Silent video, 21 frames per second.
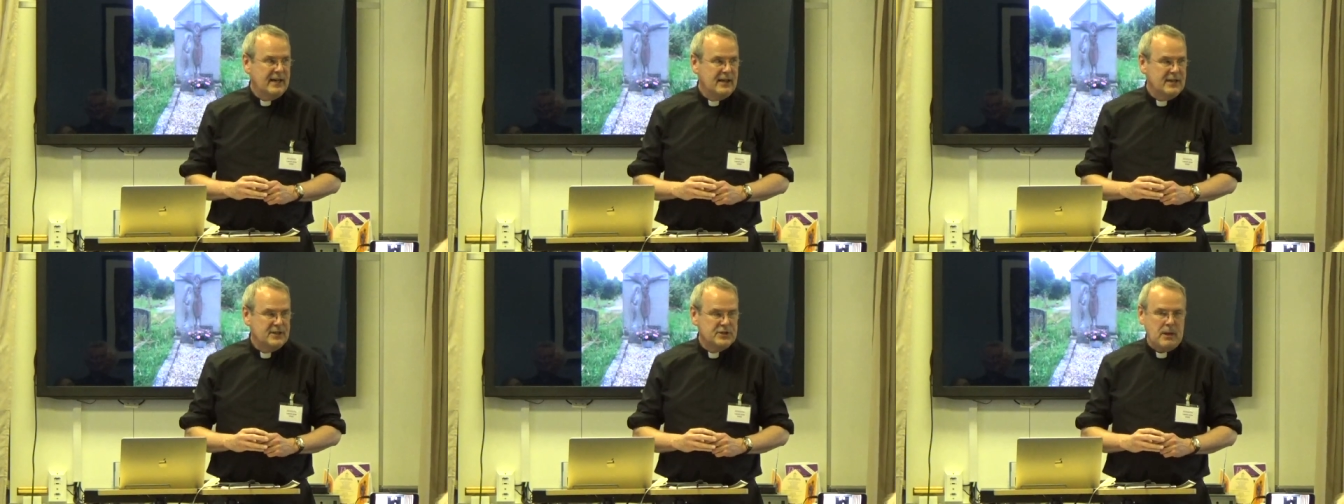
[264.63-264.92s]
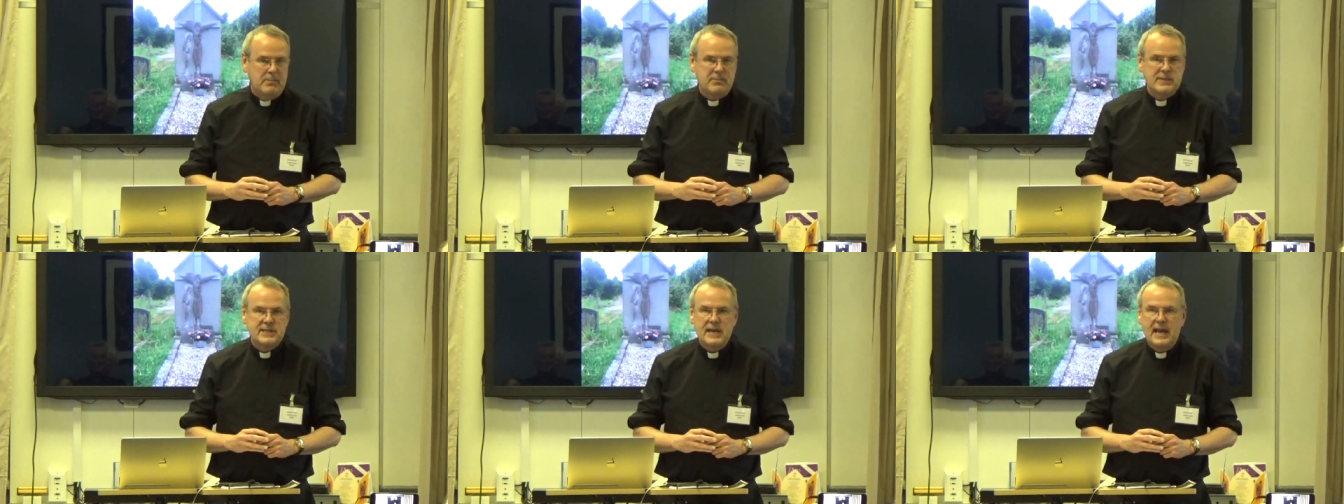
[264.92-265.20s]

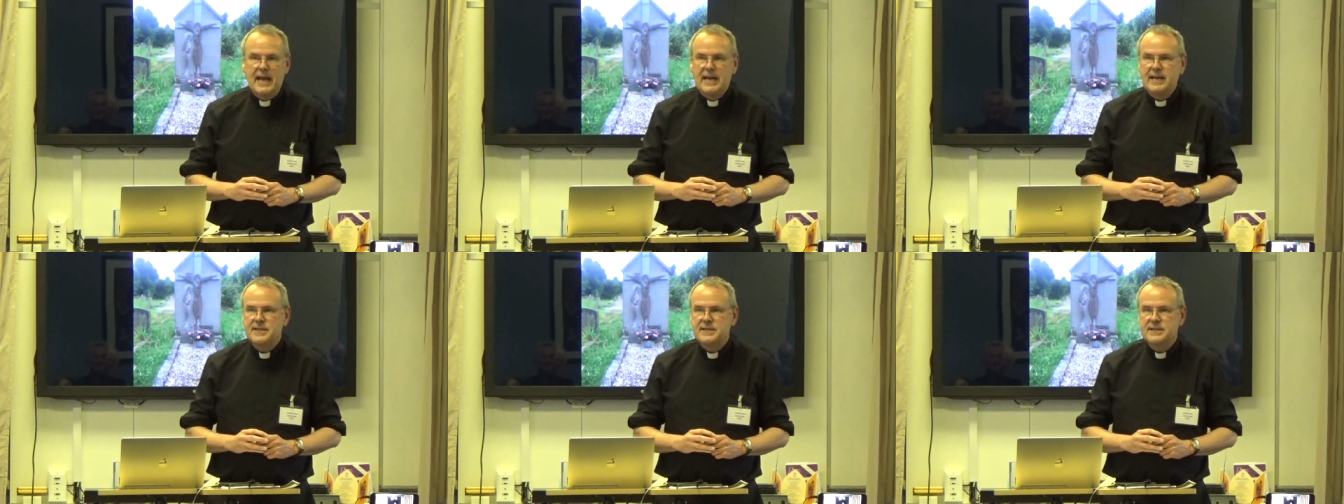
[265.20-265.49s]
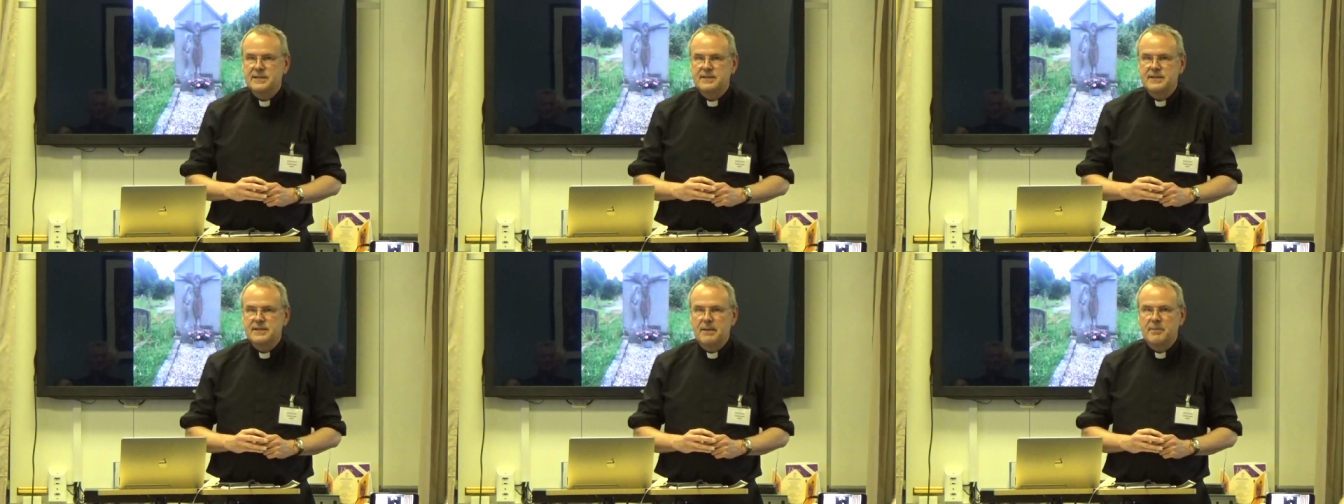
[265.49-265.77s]
Shepherd's Lane
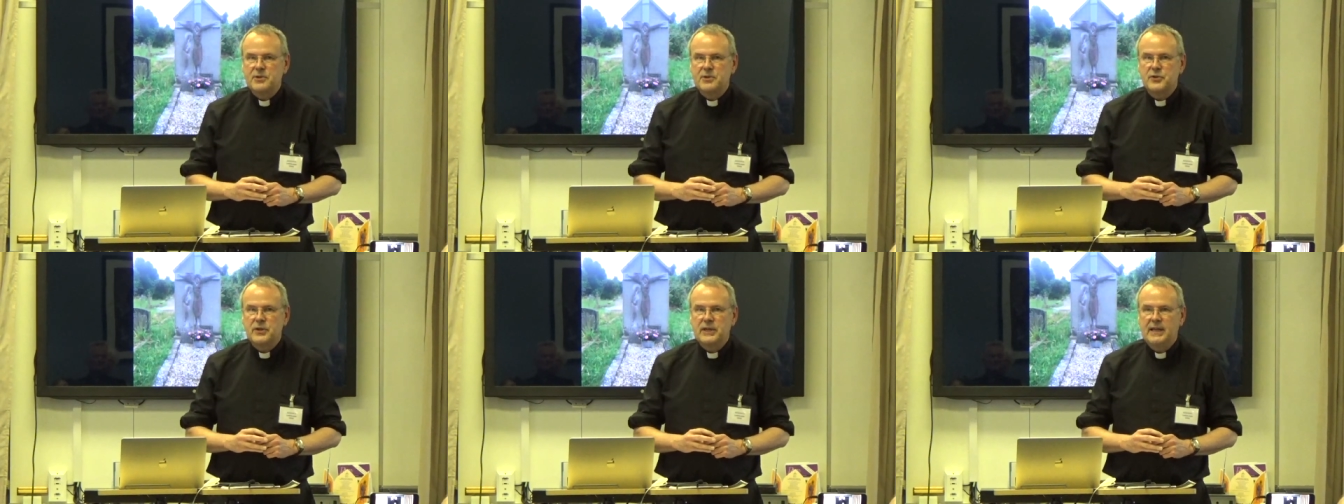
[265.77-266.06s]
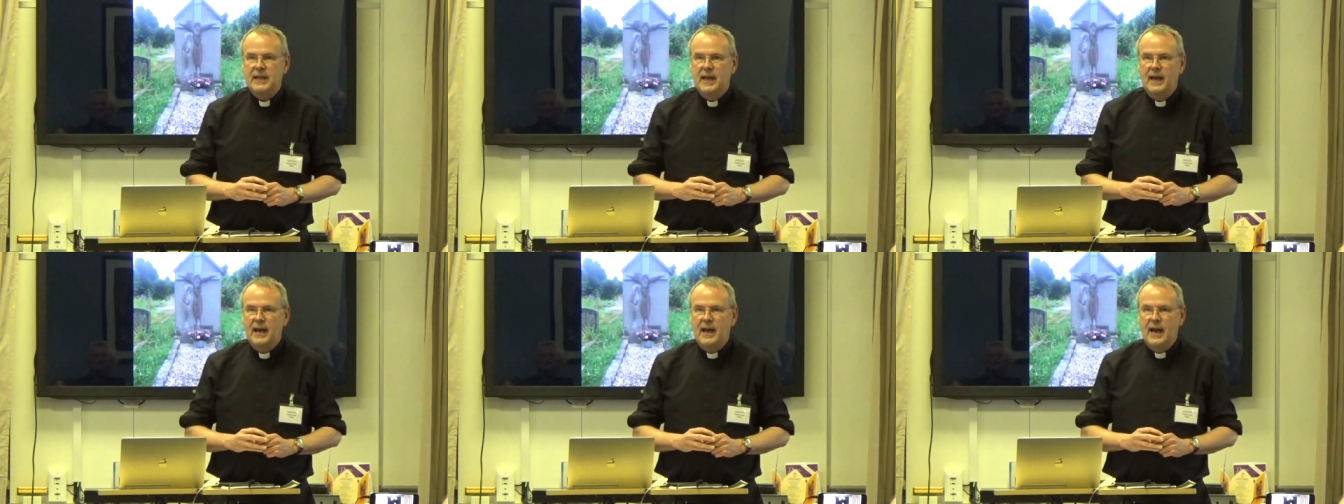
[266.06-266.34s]
Cemetery,
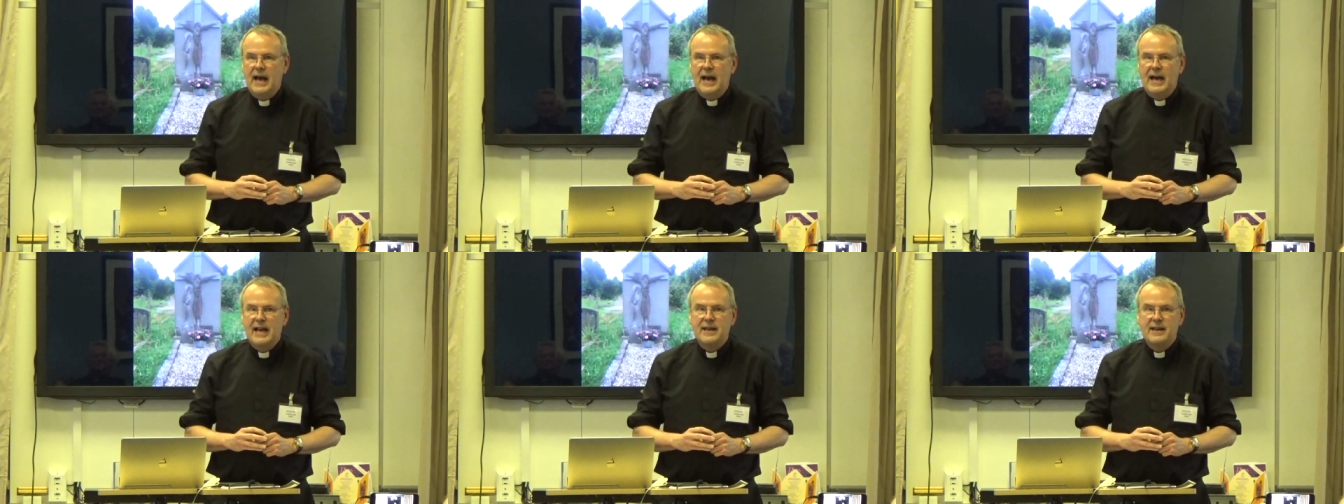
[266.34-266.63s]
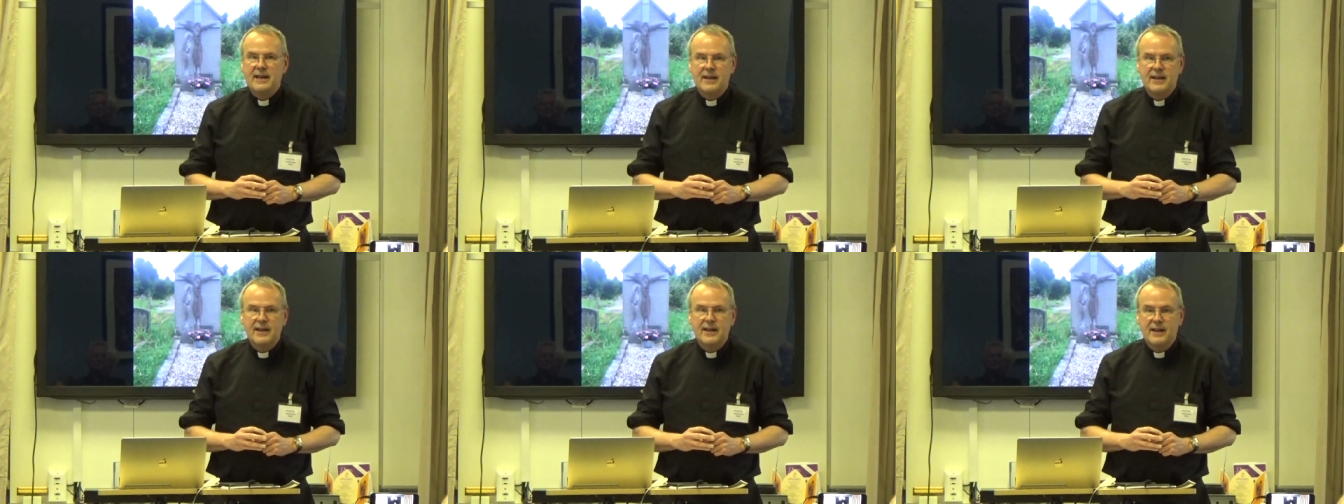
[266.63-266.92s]
and